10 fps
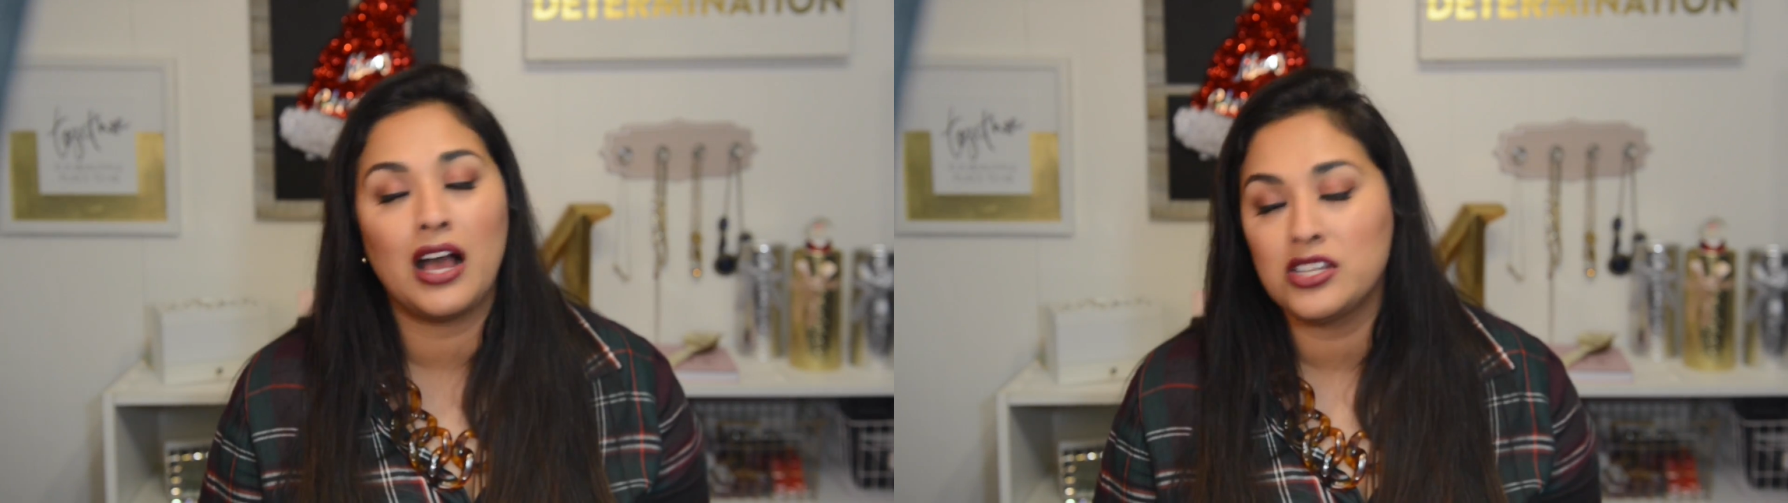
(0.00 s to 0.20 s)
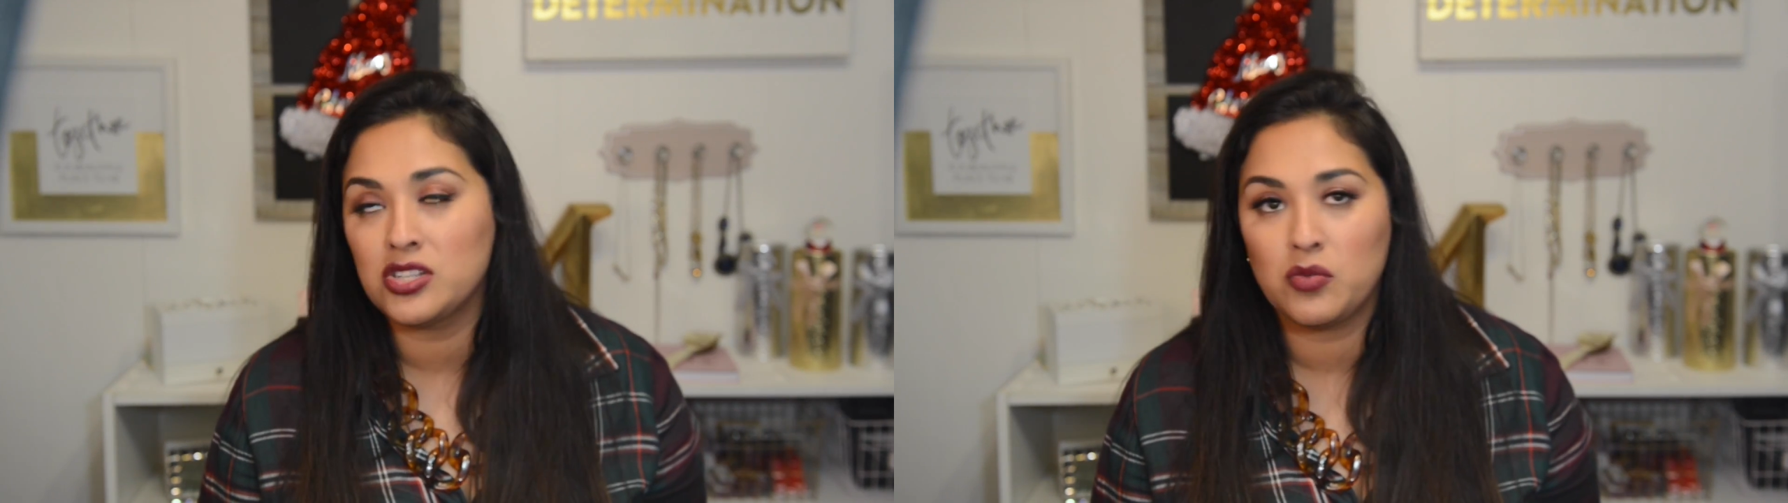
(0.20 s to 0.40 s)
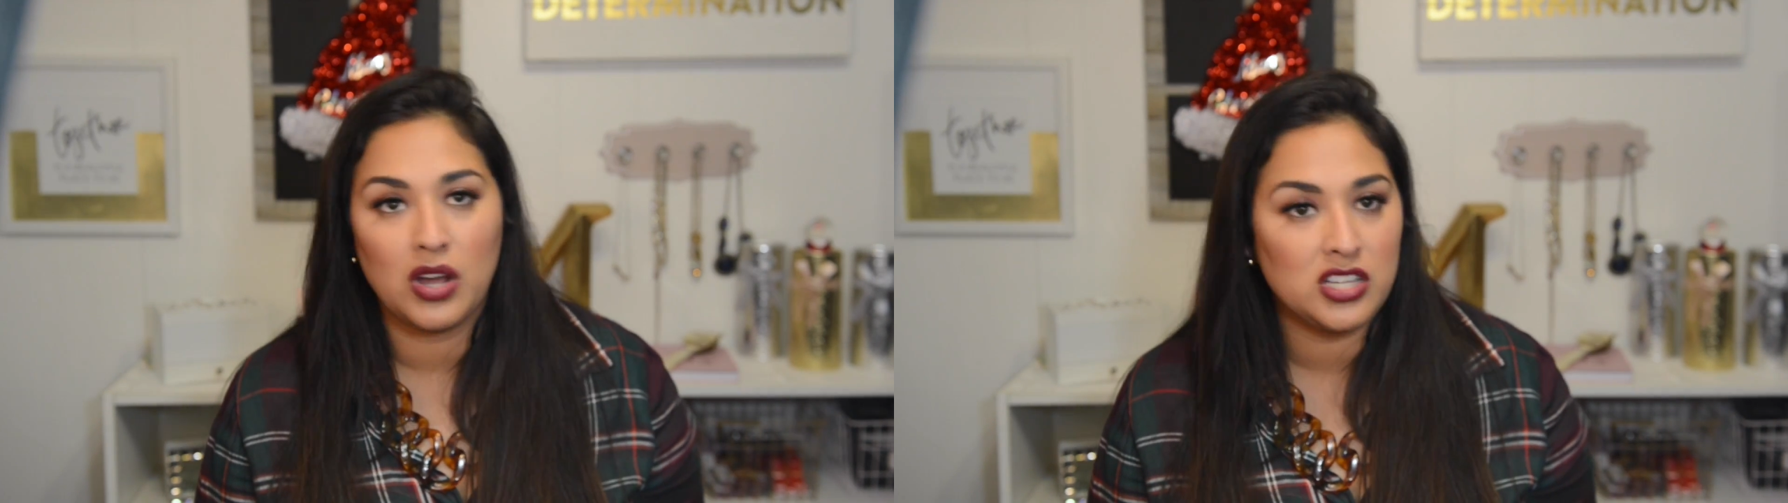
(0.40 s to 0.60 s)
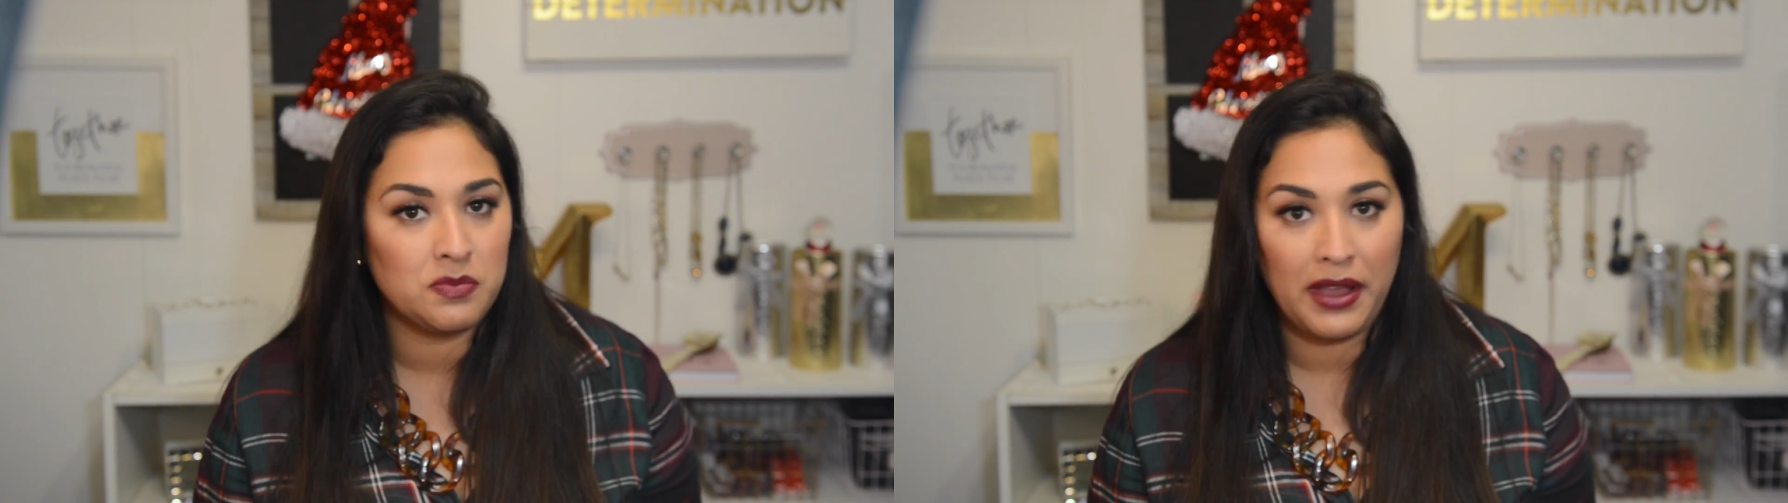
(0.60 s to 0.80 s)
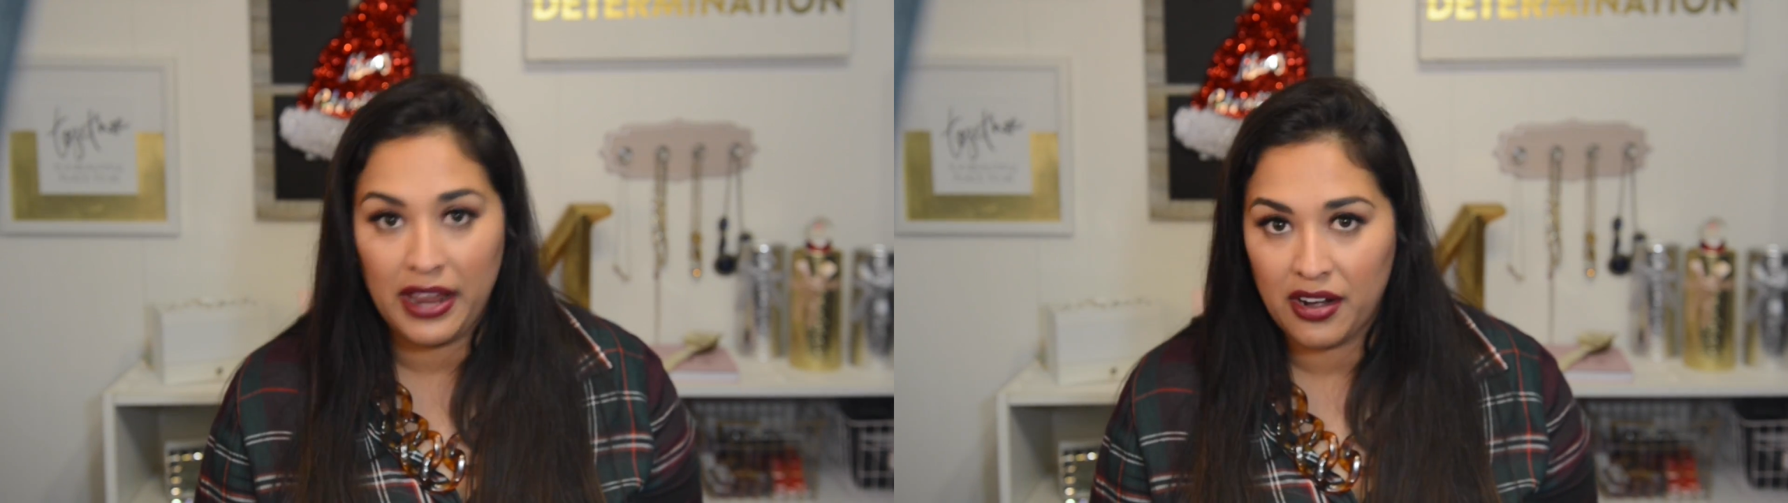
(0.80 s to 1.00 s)
for
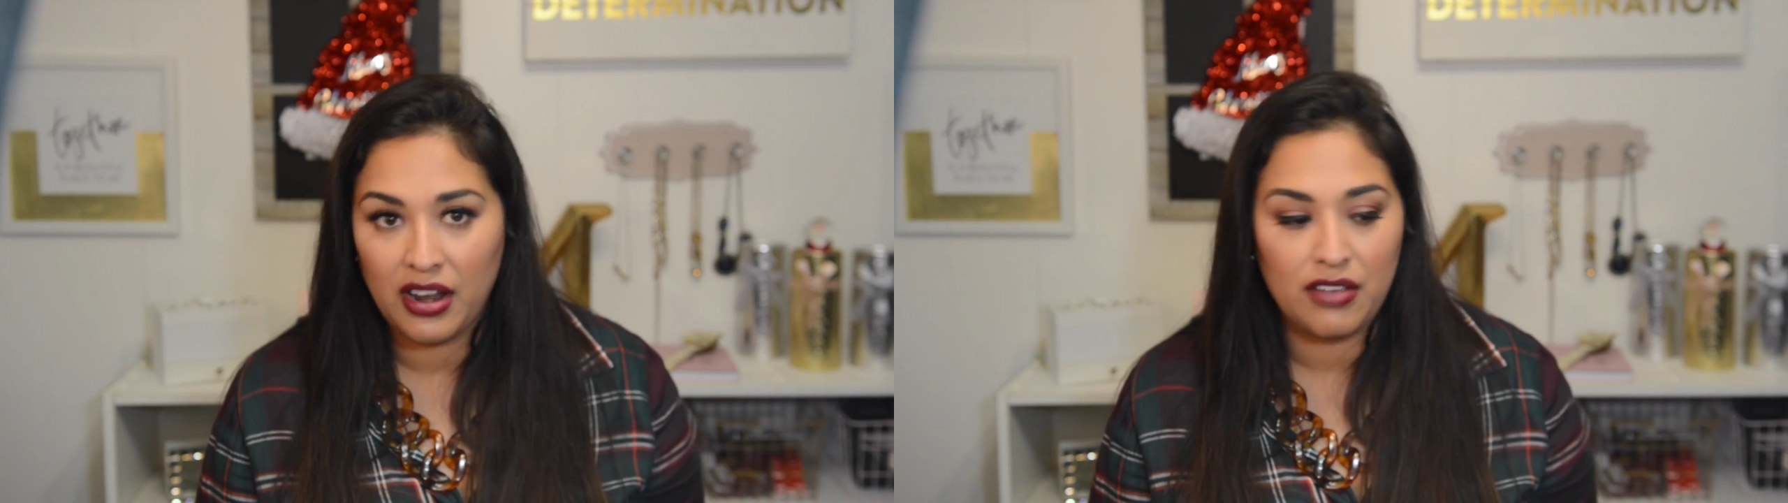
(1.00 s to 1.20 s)
3